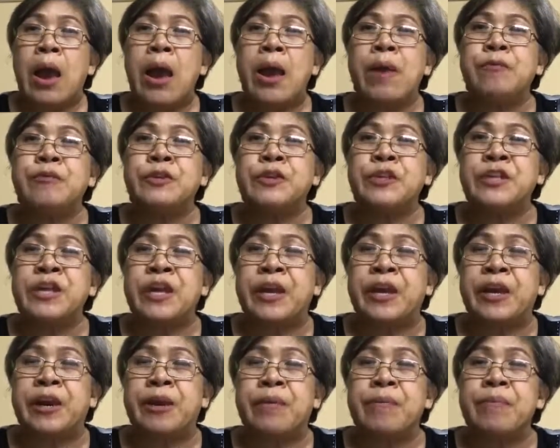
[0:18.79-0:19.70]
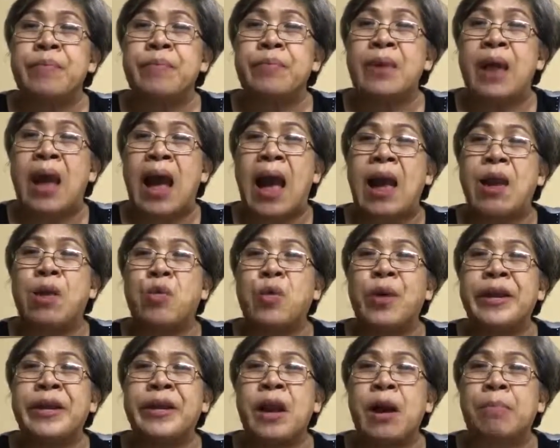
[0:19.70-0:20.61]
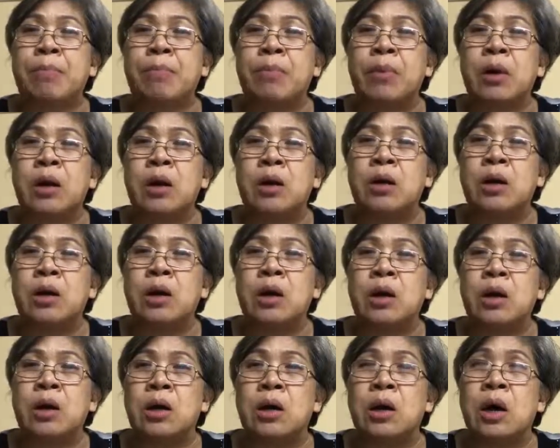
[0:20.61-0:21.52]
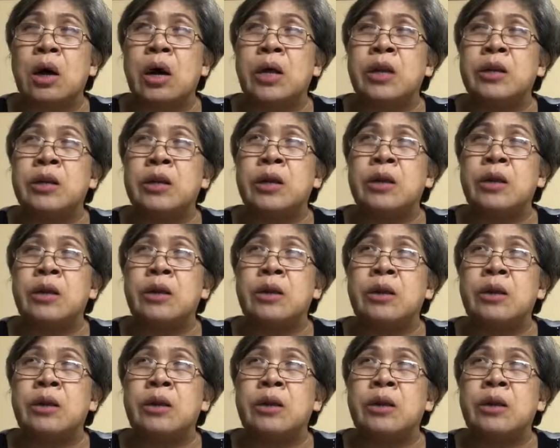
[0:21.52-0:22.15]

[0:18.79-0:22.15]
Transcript: Every day I wake up at